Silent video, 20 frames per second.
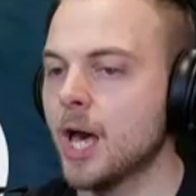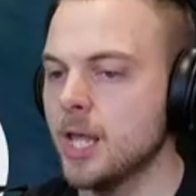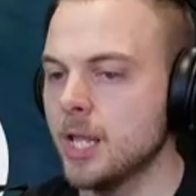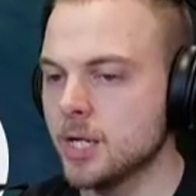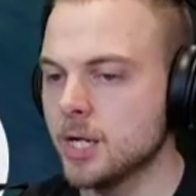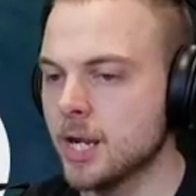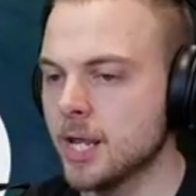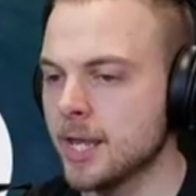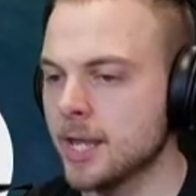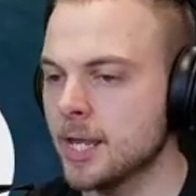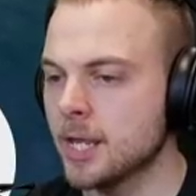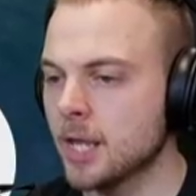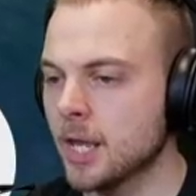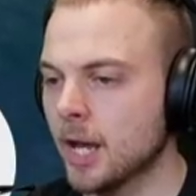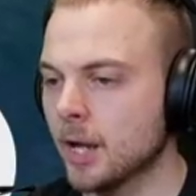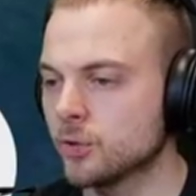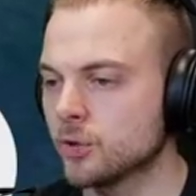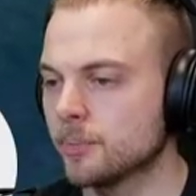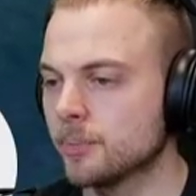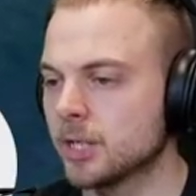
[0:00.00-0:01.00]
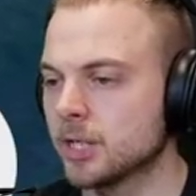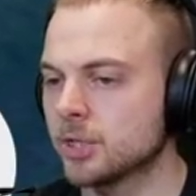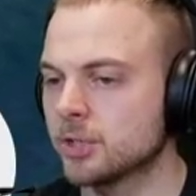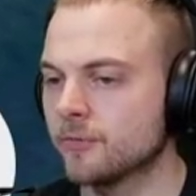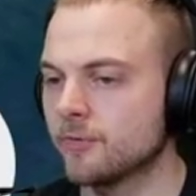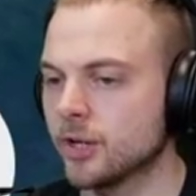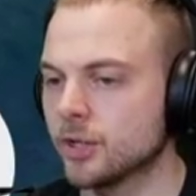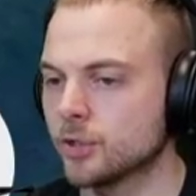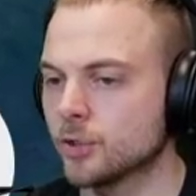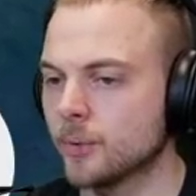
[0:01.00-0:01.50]
Lee, how'd you manage to
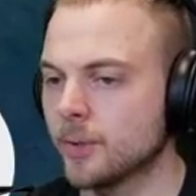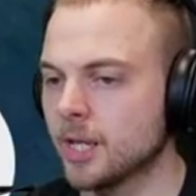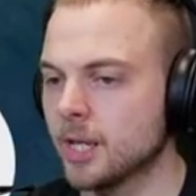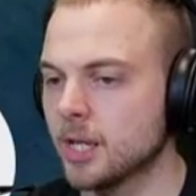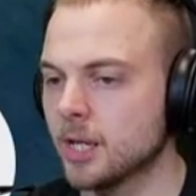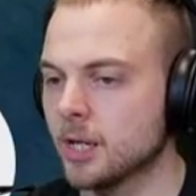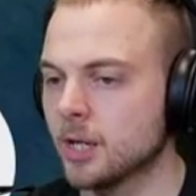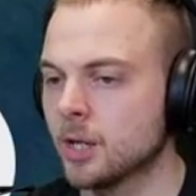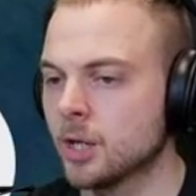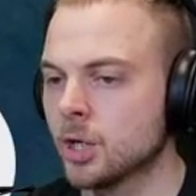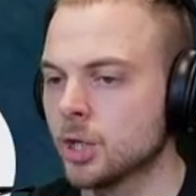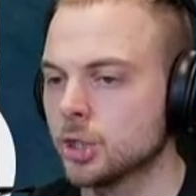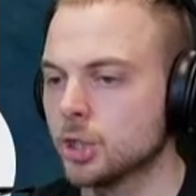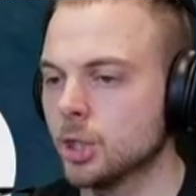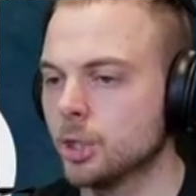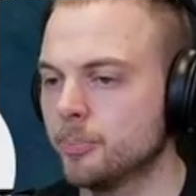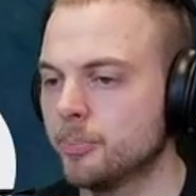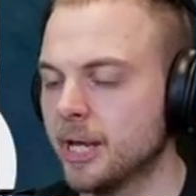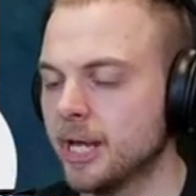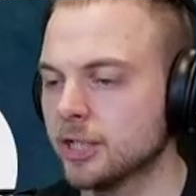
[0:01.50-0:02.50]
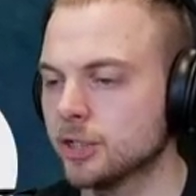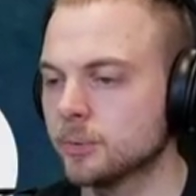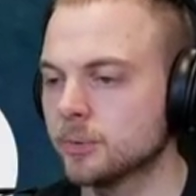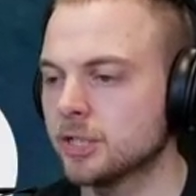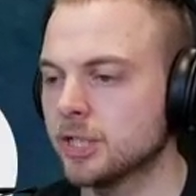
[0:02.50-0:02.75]
find your way here? Your pants with